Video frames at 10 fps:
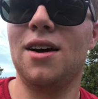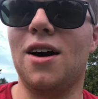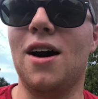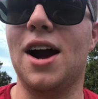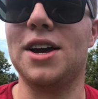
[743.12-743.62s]

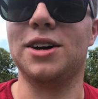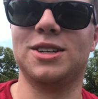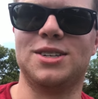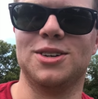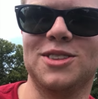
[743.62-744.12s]
All right, y'all.
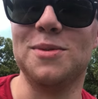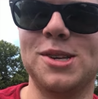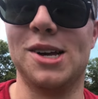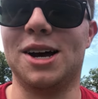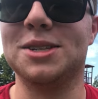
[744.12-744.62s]
So the
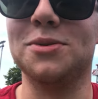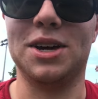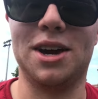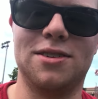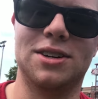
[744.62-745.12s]
most awesome
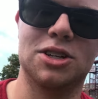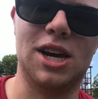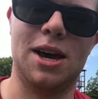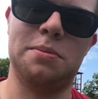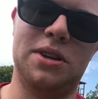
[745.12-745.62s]
thing ever just
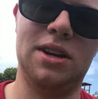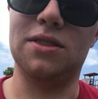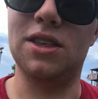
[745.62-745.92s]
happened.